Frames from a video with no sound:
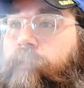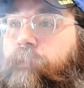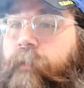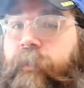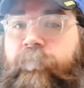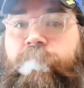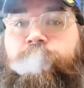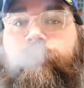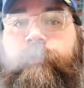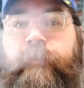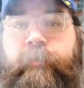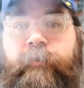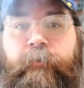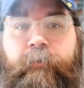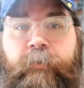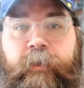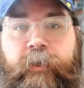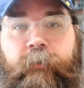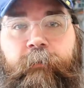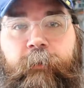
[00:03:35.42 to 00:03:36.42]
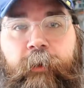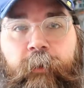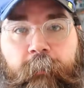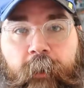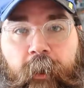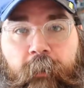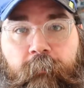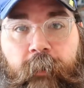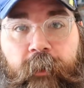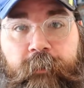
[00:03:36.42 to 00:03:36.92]
That's what's intrigued me
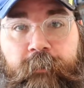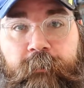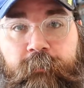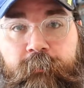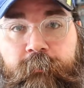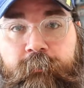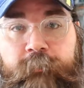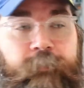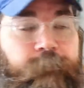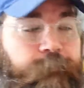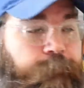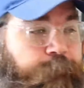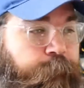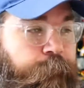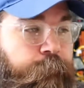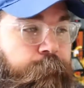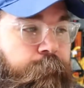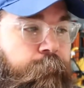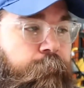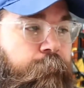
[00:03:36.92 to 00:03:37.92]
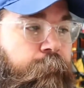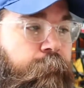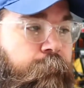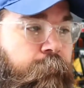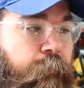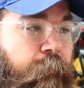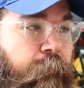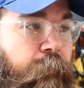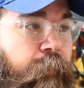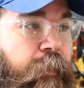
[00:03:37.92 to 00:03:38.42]
about mushrooms,
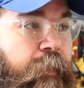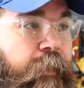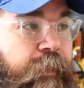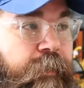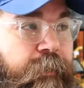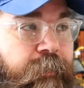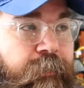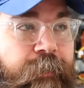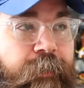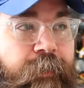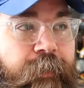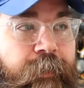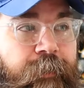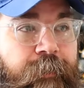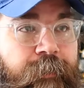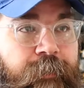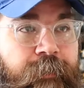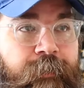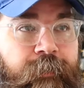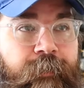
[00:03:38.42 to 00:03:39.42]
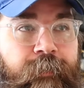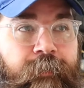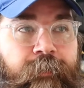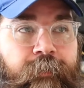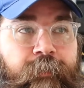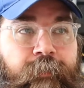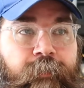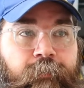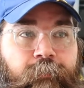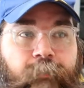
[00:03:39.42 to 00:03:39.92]
is
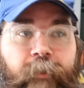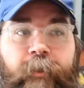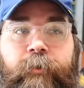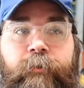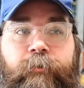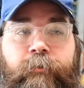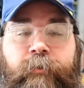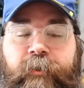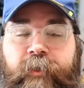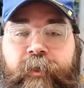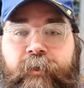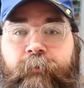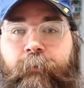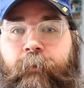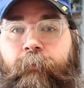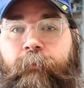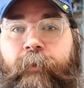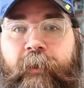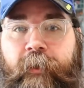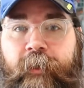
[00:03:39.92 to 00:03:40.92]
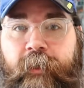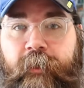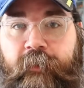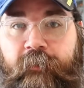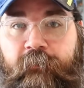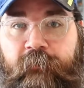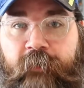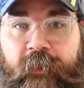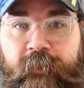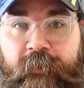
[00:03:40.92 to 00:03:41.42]
what you see, what we think
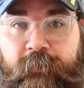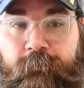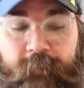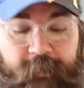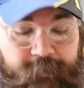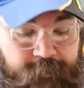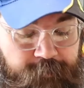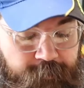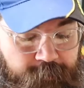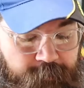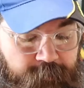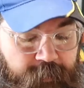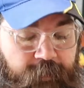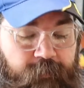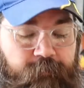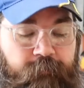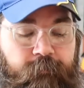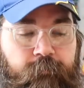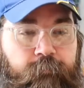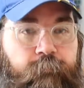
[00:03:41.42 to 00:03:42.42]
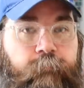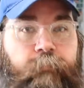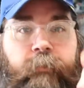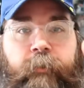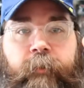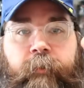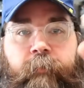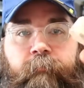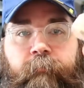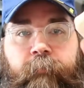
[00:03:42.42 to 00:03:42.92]
of as a mushroom. What I'm
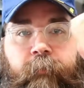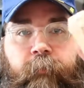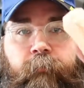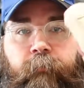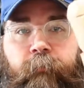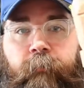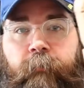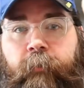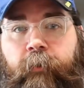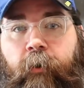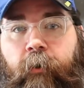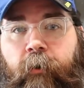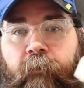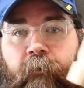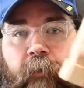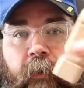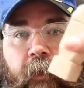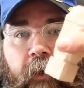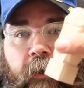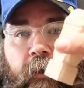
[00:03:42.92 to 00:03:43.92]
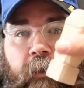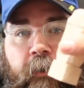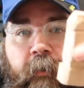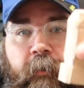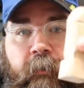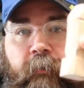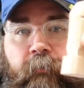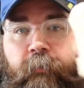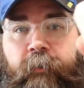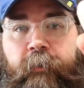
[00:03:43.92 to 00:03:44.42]
gonna be carving out of
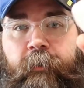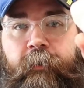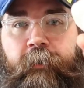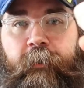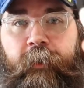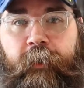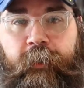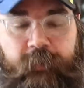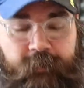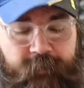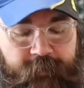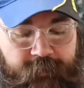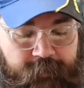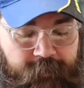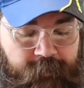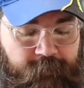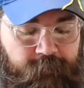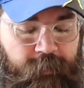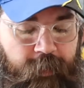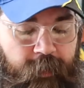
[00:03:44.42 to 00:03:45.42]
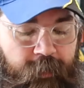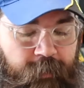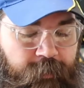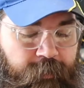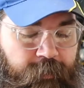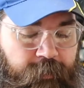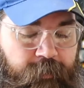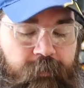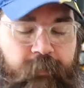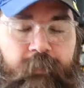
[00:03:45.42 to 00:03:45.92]
this, whittling out of this little block
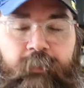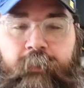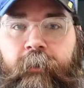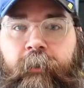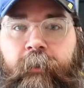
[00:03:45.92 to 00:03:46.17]
here,